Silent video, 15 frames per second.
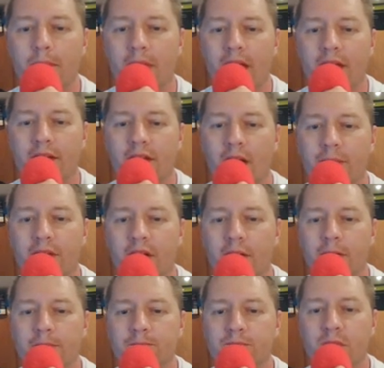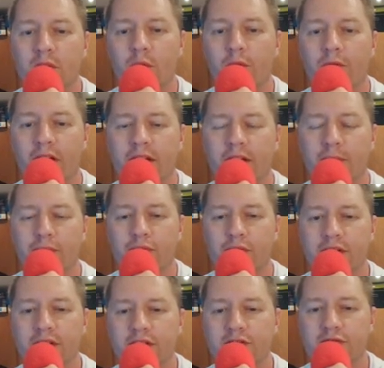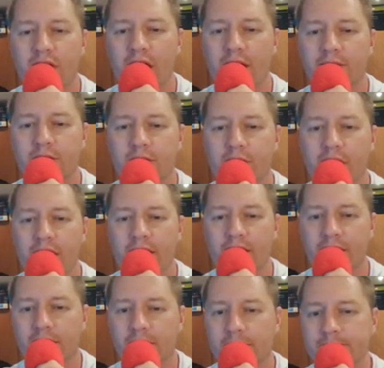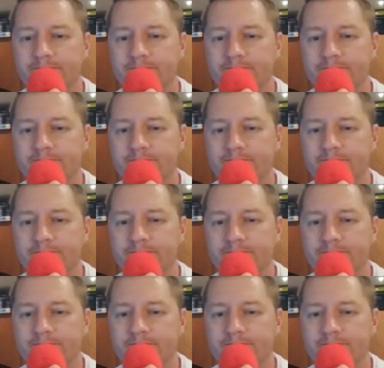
And up there, you will find pre-draft rankings.